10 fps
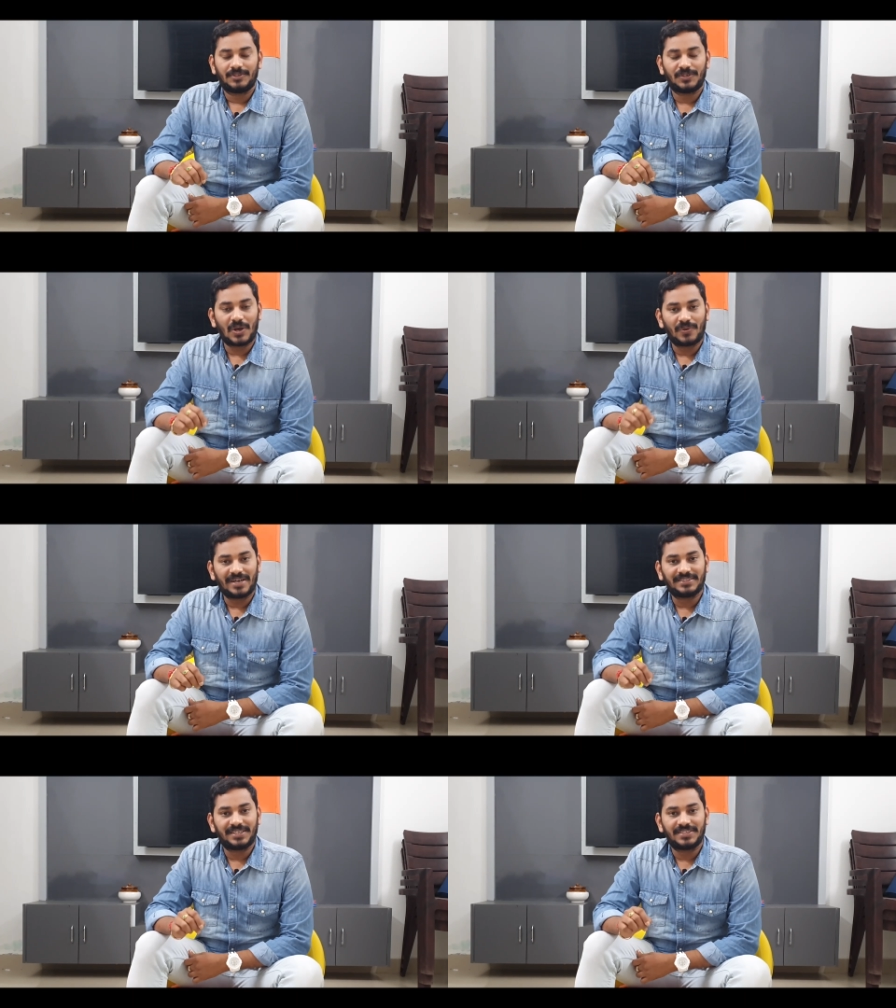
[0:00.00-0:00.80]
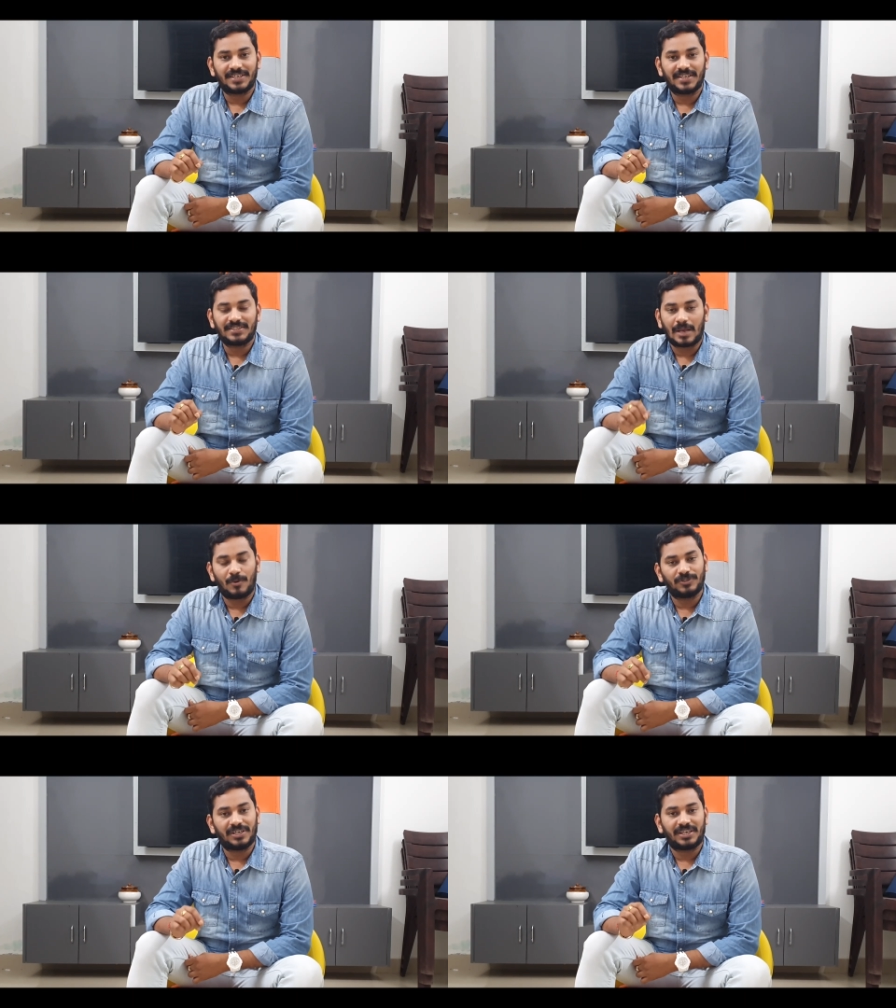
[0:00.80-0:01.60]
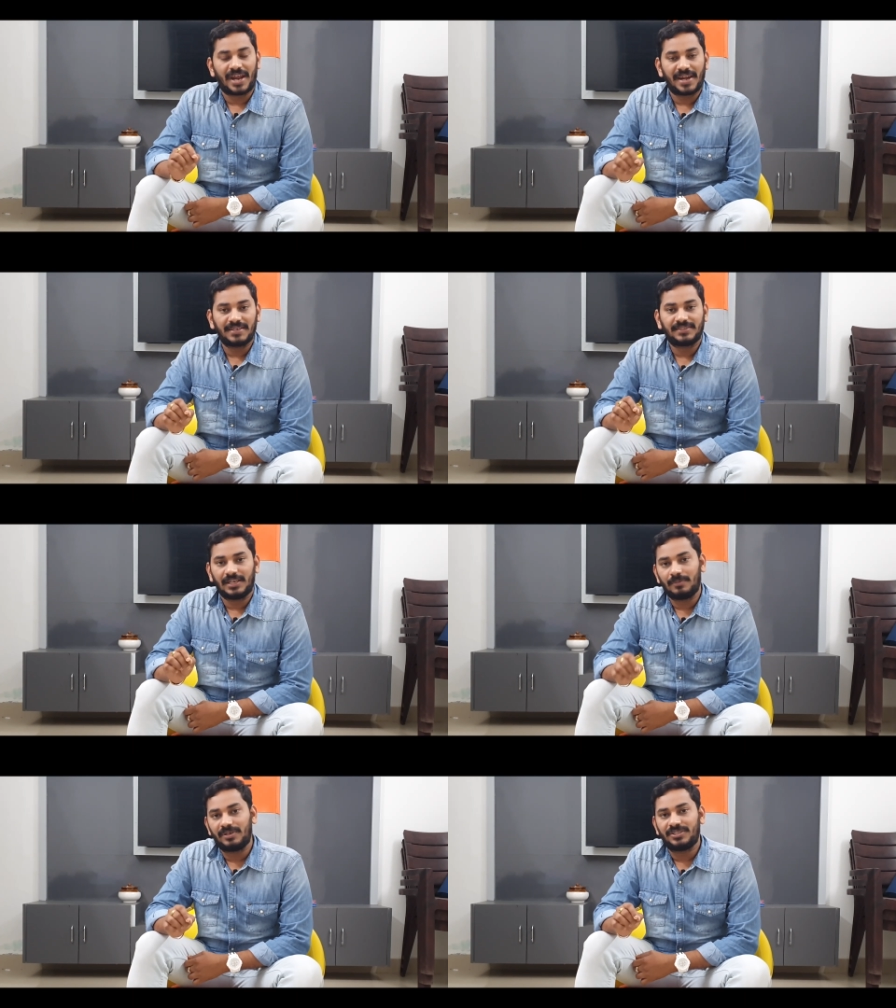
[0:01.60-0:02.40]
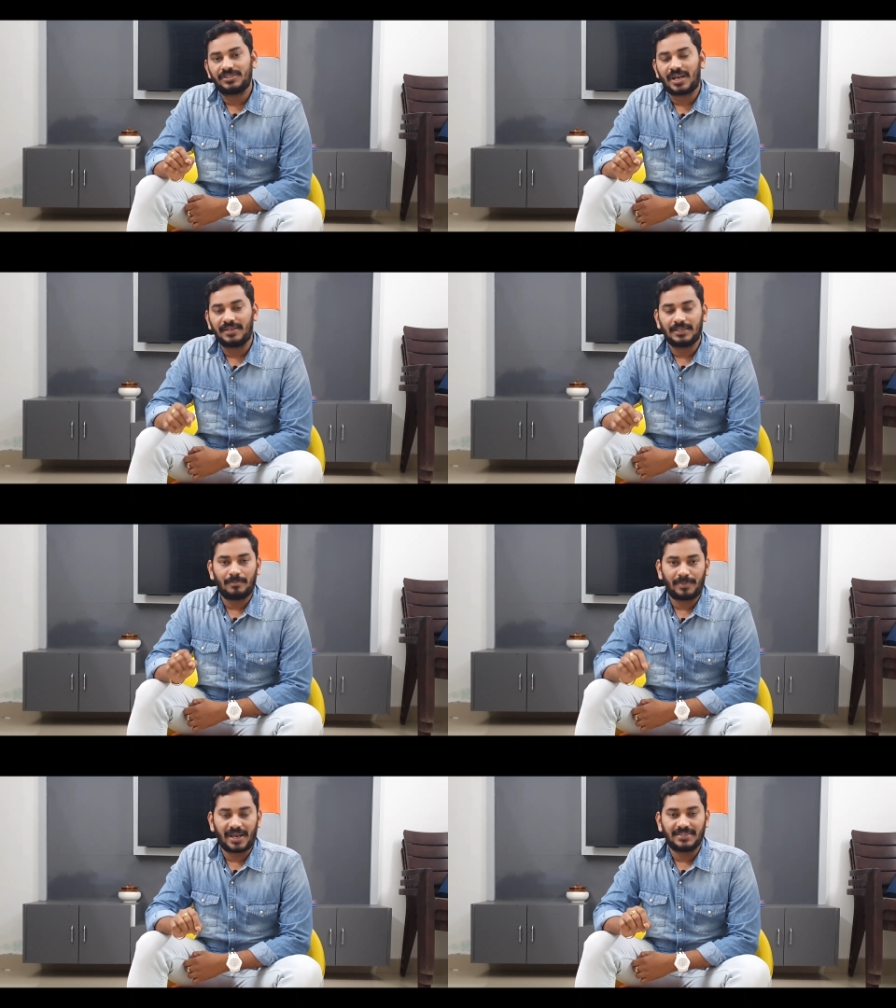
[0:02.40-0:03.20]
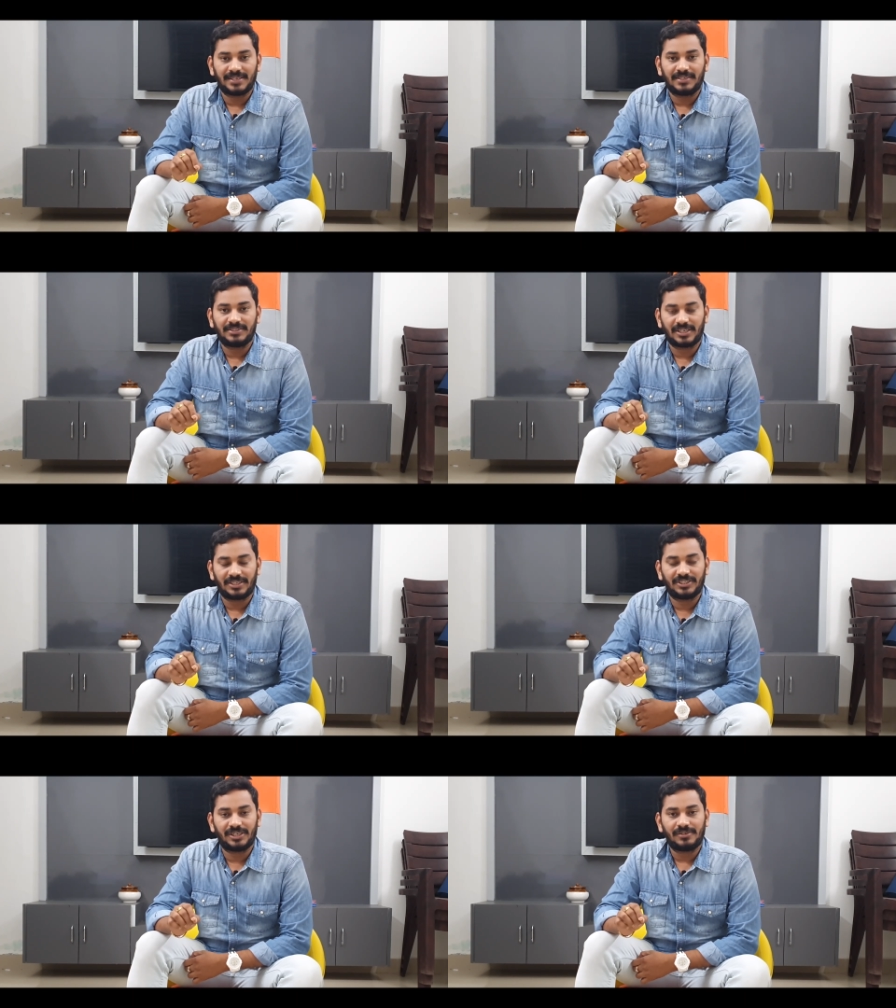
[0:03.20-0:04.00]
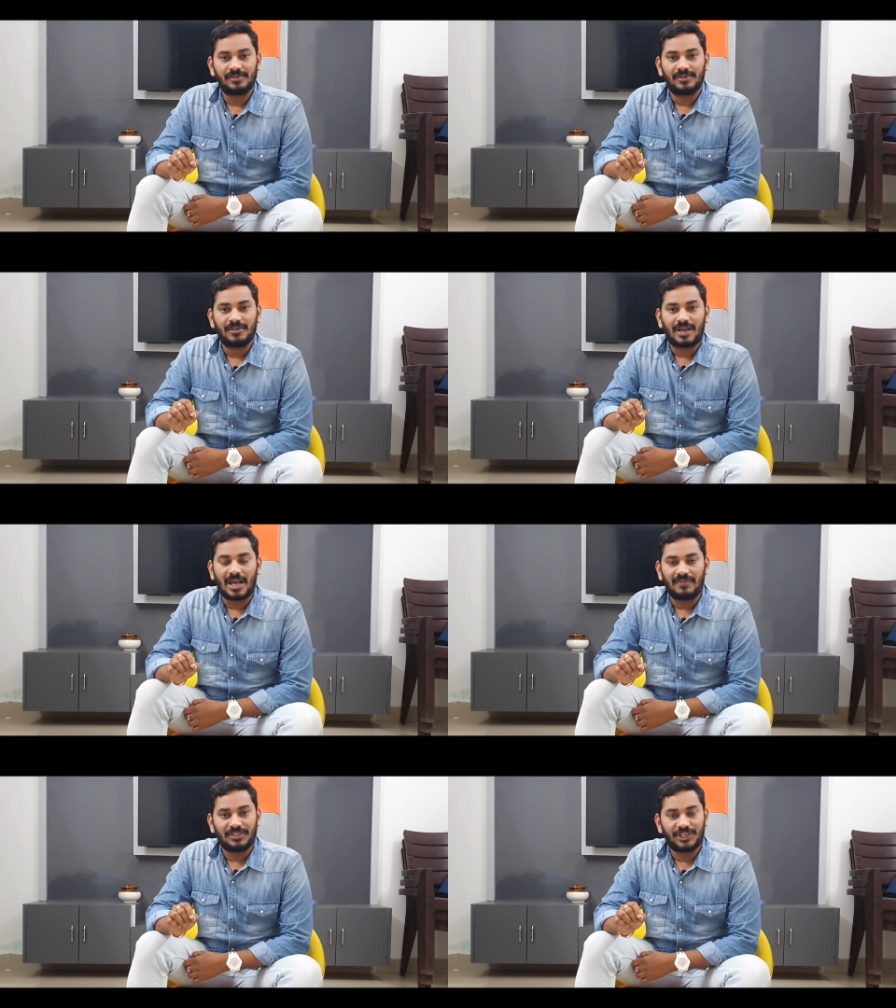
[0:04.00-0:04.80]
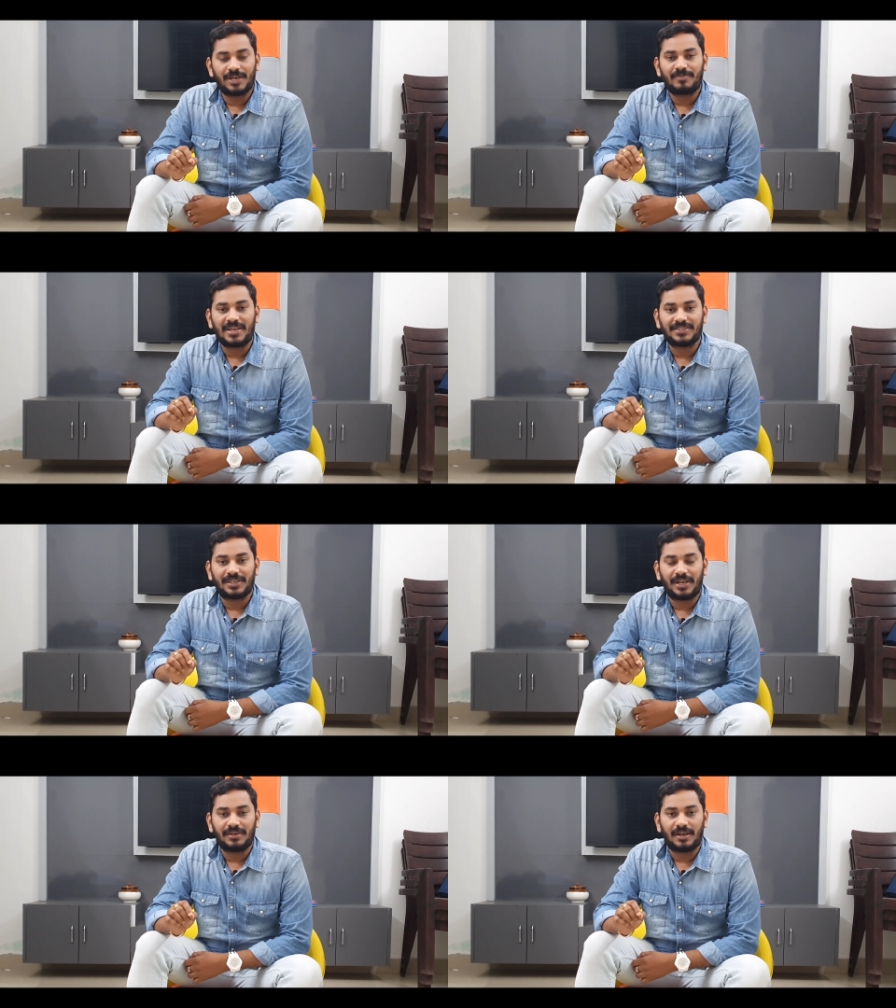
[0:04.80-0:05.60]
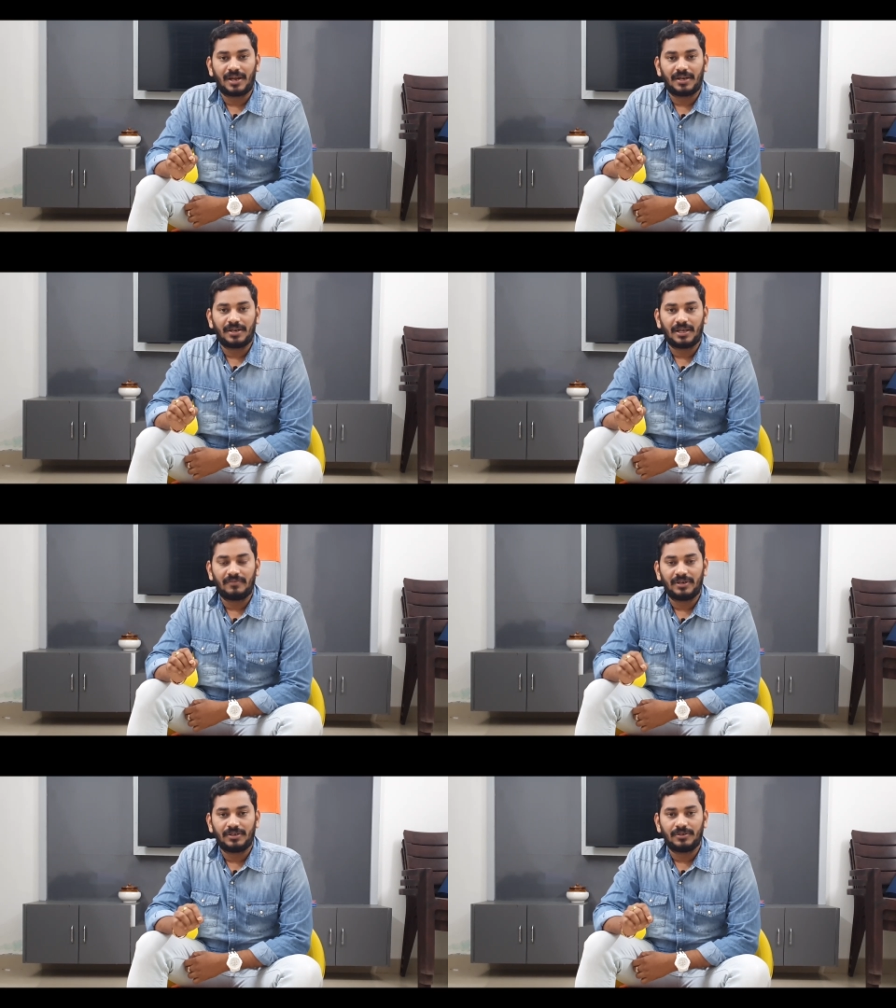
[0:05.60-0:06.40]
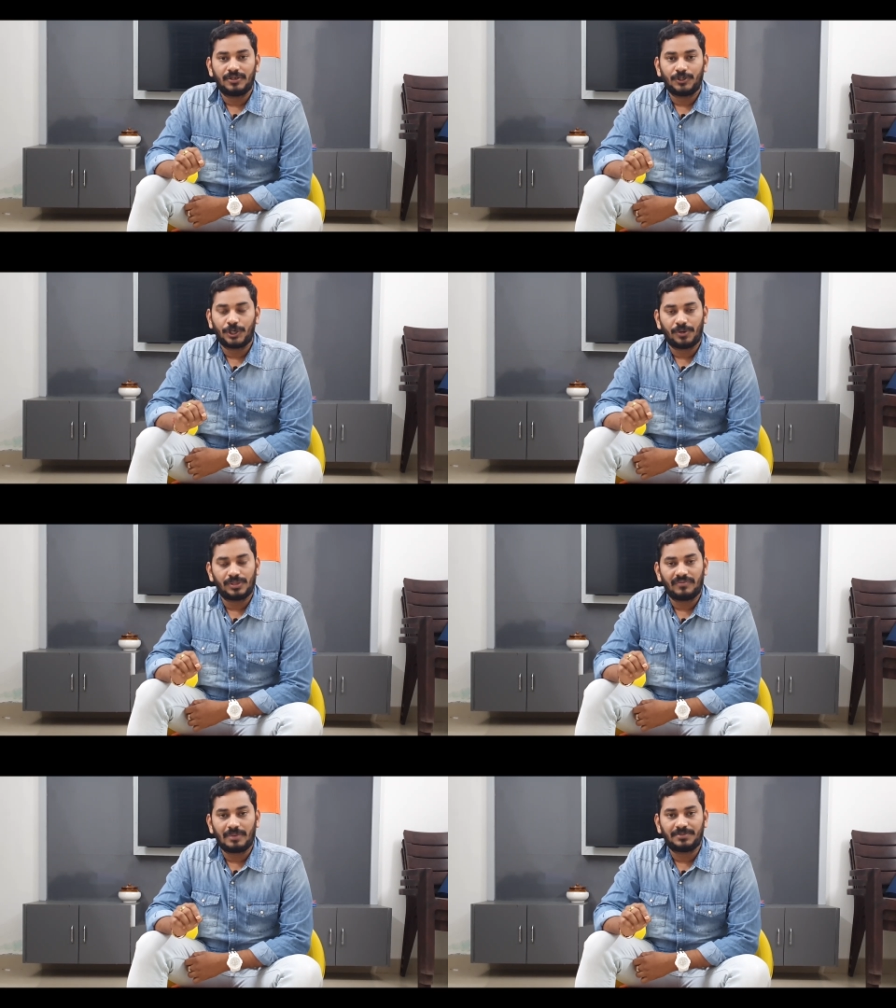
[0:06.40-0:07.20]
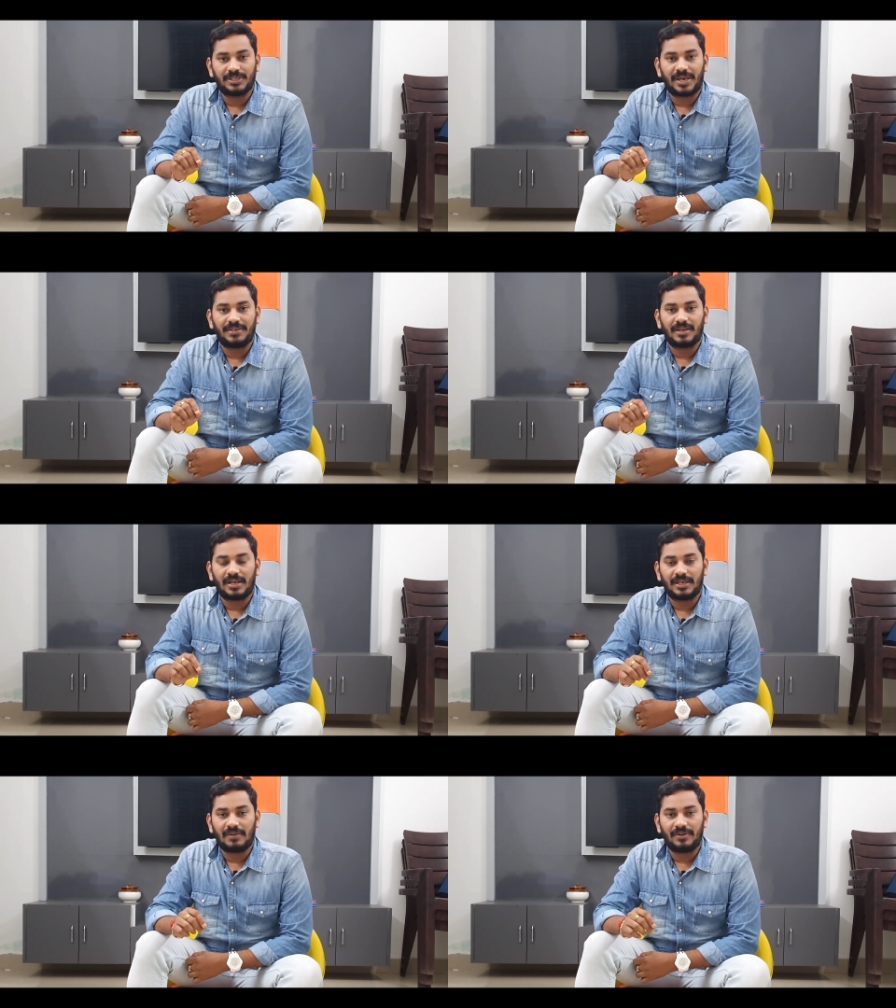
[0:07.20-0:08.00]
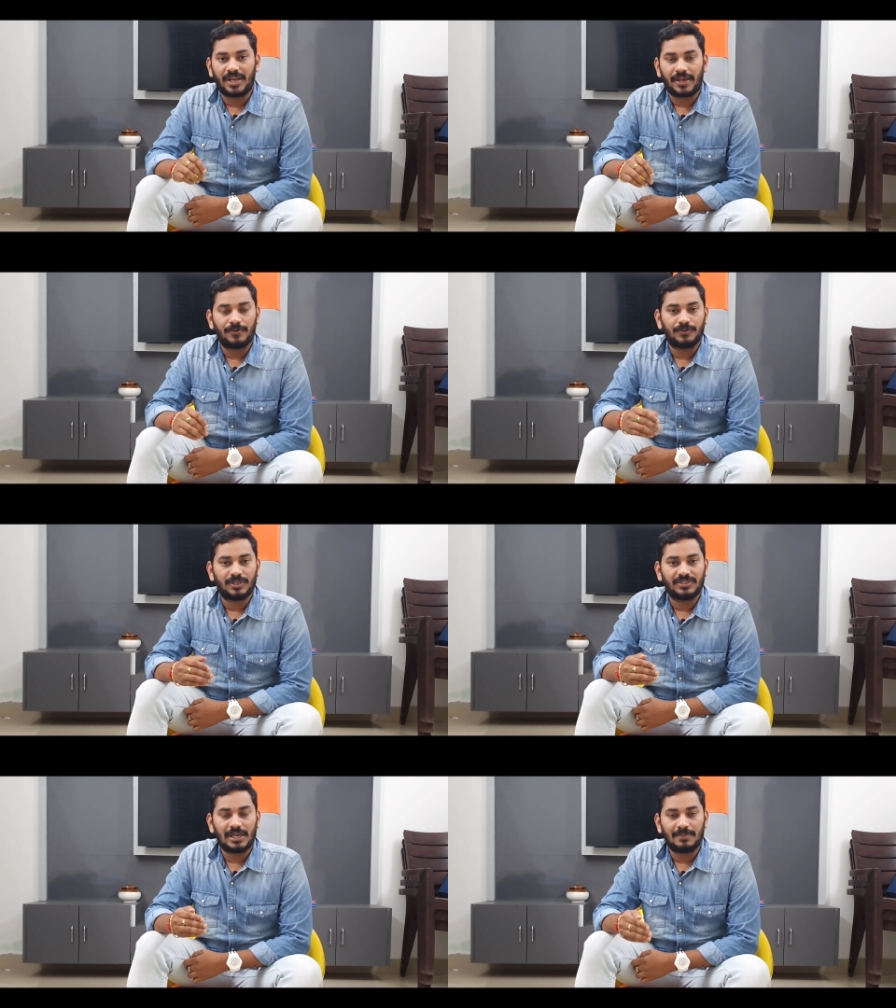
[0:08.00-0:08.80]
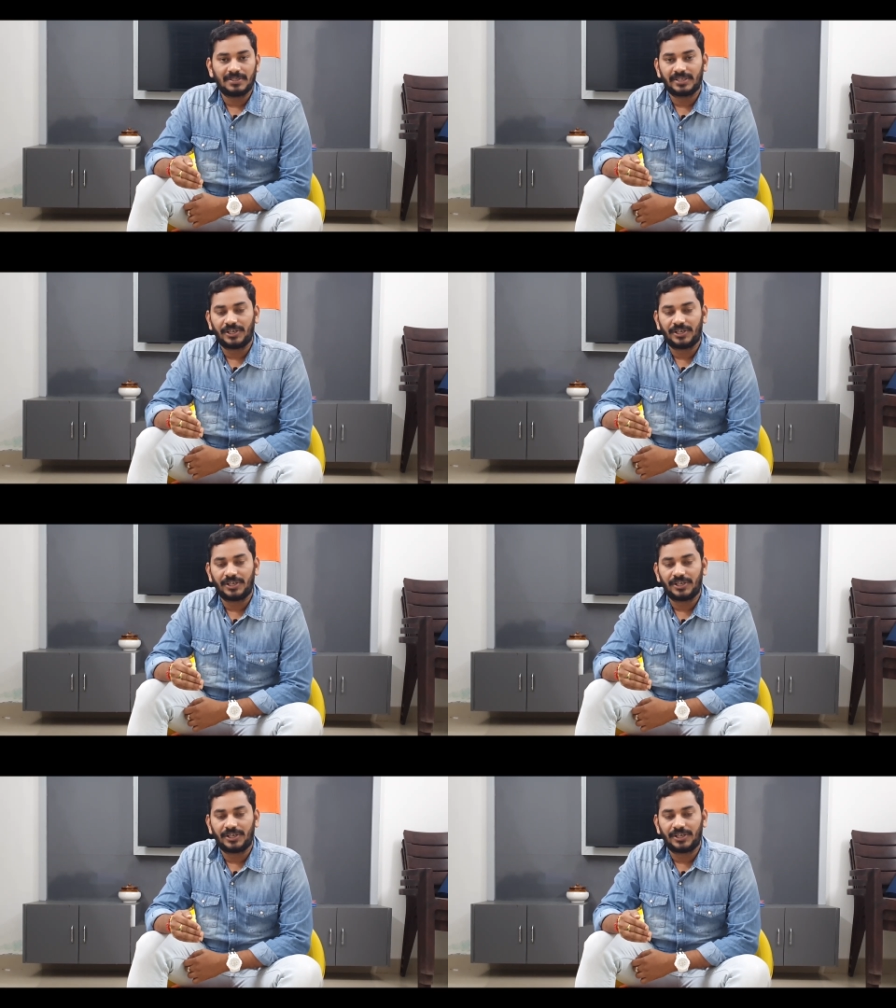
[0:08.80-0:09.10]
So now let's discuss about the training syllabus and the pricing structure. I will share my screen and I will show you the website and I will take you to the syllabus